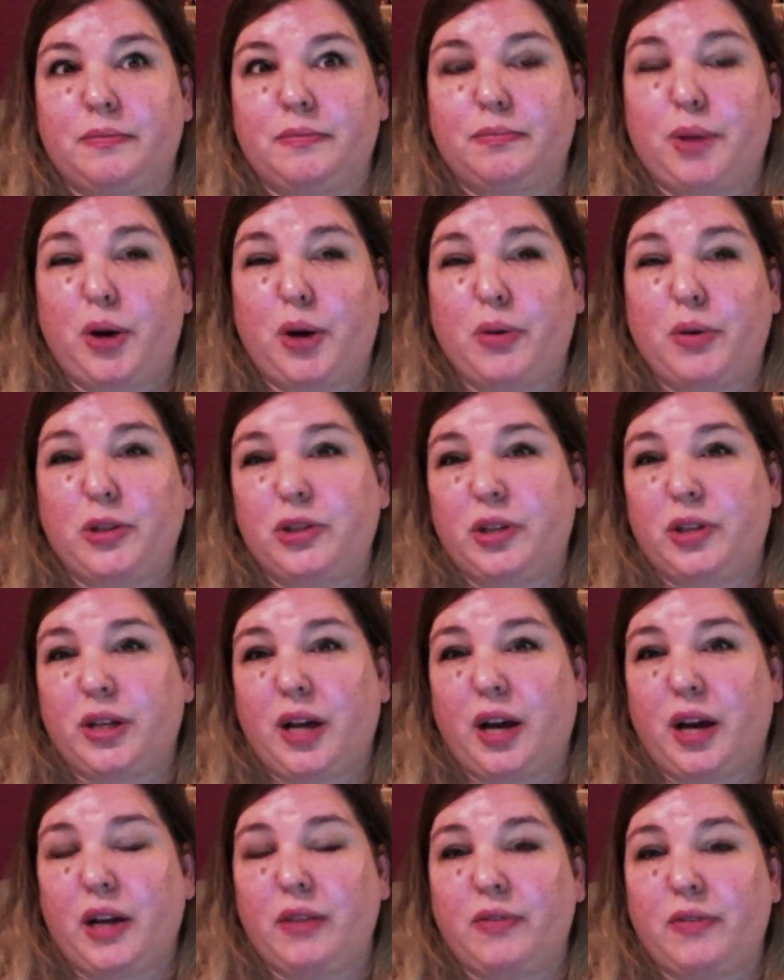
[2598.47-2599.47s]
poetry,
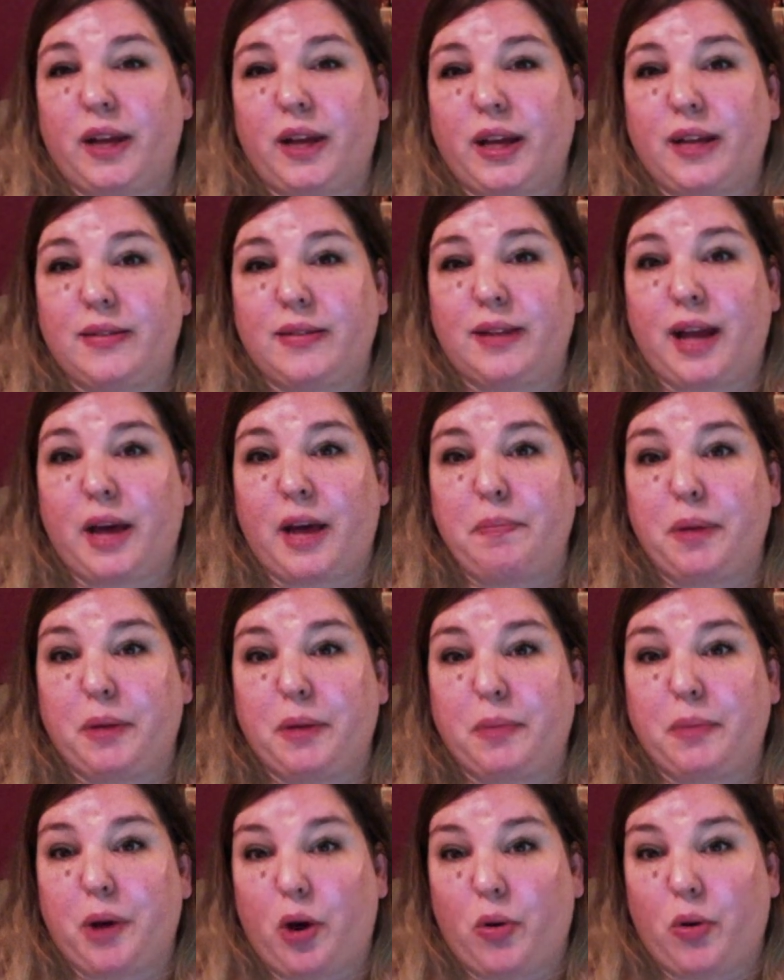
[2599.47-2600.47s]
kind of like it's an epic
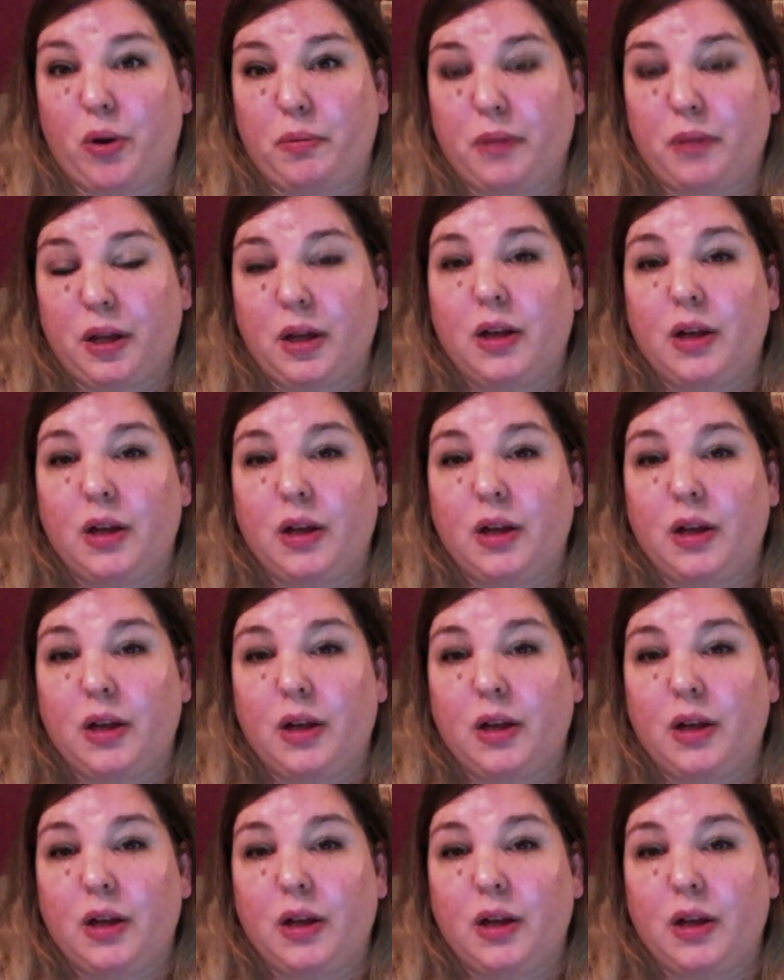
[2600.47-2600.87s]
poem.